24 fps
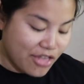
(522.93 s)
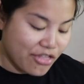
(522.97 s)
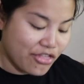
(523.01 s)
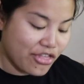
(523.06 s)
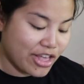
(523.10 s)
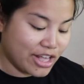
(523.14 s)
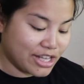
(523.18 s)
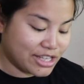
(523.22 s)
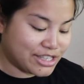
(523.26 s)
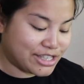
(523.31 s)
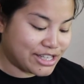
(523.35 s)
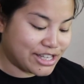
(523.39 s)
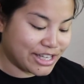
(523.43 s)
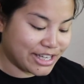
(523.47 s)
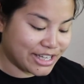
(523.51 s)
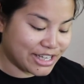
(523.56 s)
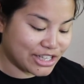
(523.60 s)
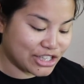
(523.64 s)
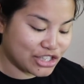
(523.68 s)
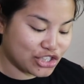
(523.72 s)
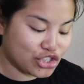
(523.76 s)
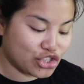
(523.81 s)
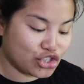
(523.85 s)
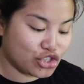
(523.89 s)
This thing
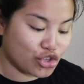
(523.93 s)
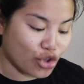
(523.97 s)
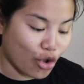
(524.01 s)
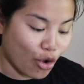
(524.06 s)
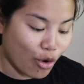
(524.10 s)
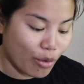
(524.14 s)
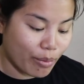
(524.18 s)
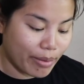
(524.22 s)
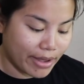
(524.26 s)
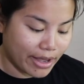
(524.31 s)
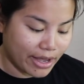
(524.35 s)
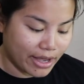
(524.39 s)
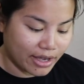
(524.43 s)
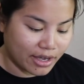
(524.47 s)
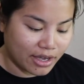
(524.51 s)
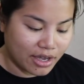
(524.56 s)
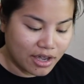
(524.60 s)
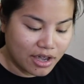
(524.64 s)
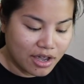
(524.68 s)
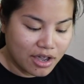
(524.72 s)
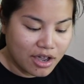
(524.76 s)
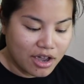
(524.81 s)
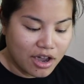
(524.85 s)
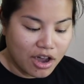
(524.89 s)
is so big.
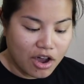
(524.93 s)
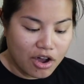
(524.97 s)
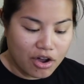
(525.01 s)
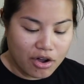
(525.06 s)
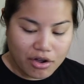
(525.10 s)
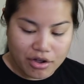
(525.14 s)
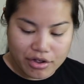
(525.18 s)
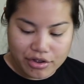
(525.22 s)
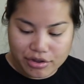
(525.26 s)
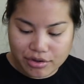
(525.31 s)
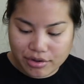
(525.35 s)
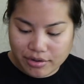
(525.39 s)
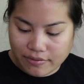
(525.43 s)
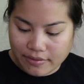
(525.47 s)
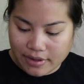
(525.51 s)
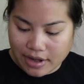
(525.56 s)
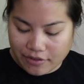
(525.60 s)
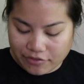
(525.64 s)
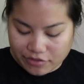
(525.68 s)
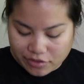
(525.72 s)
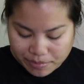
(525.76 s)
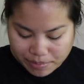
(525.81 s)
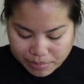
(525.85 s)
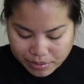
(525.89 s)
Oh, you even
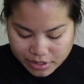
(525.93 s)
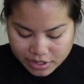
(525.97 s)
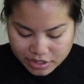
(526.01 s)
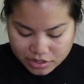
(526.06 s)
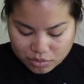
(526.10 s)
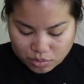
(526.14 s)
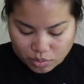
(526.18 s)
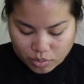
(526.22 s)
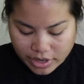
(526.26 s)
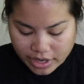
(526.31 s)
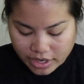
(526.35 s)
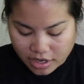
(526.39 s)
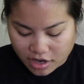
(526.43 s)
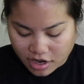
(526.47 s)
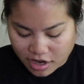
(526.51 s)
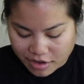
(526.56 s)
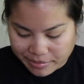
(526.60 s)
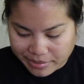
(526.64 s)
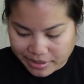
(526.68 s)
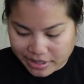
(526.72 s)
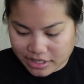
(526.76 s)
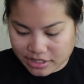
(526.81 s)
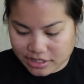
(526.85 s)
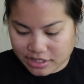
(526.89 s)
have to put his wing
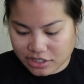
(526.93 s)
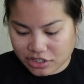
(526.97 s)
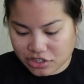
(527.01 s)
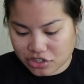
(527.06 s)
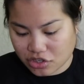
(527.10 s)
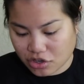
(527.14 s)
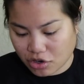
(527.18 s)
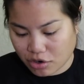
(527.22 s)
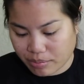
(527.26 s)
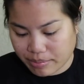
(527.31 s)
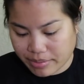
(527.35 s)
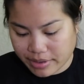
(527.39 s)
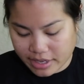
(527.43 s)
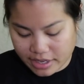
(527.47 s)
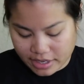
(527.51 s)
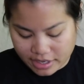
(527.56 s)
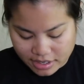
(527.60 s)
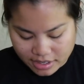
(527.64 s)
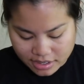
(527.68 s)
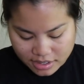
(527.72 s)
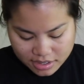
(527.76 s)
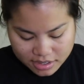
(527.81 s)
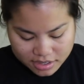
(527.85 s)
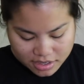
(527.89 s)
on because he's so
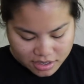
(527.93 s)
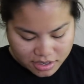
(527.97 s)
big.